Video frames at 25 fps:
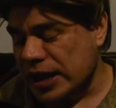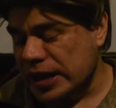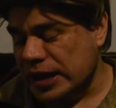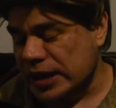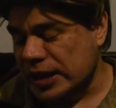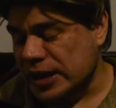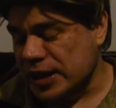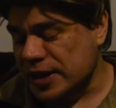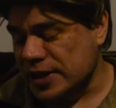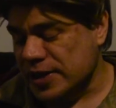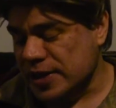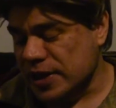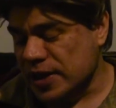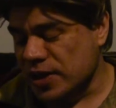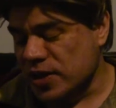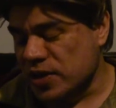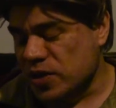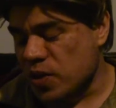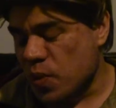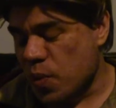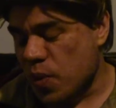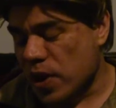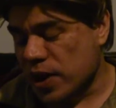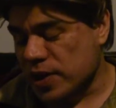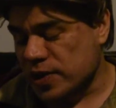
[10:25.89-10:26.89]

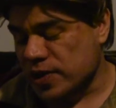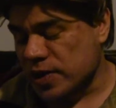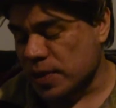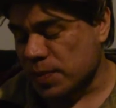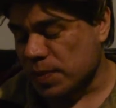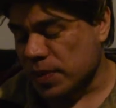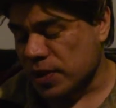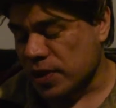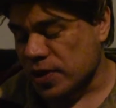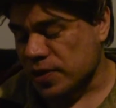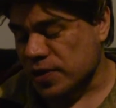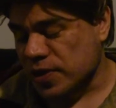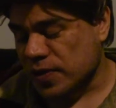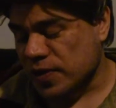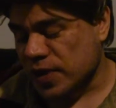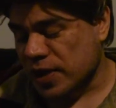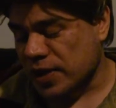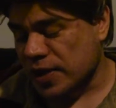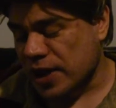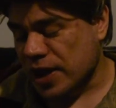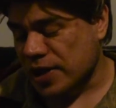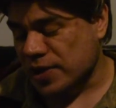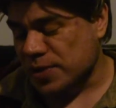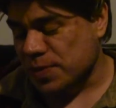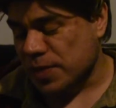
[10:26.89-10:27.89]
disinterested because of that
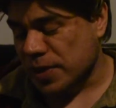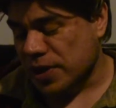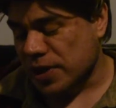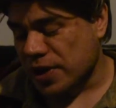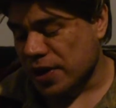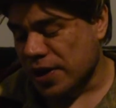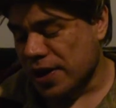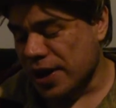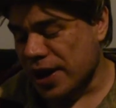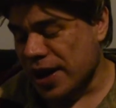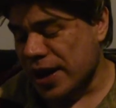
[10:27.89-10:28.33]
aspect here.